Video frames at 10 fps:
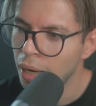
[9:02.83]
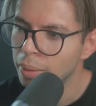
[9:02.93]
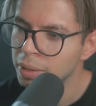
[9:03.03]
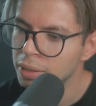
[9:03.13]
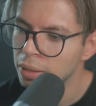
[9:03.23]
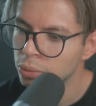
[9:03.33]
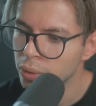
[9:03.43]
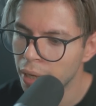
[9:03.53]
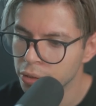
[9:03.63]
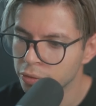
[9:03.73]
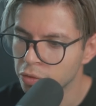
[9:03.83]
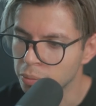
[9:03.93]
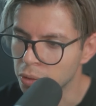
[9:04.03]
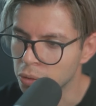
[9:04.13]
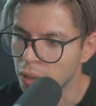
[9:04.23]
I mean, that reaction
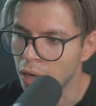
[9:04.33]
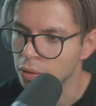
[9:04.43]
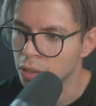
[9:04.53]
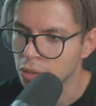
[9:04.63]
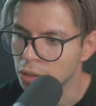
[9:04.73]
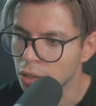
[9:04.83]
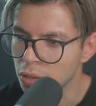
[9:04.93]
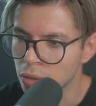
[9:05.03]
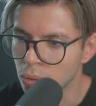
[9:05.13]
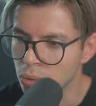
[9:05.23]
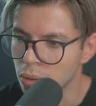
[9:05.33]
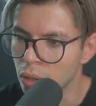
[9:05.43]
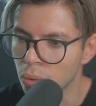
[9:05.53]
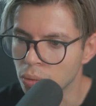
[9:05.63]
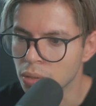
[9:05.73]
from the crowd as she does those
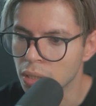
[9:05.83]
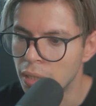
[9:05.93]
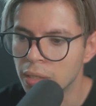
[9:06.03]
notes,